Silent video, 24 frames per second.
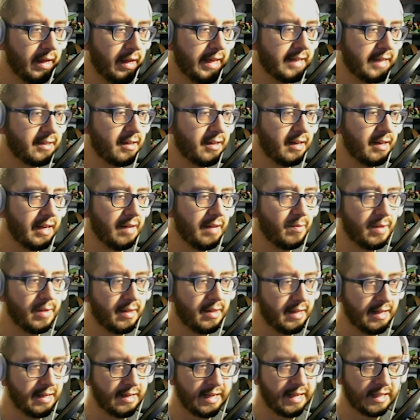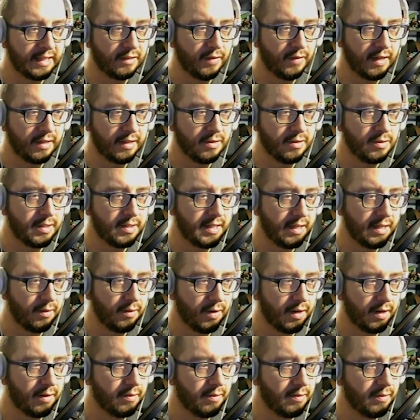it's going to give me the index value 0.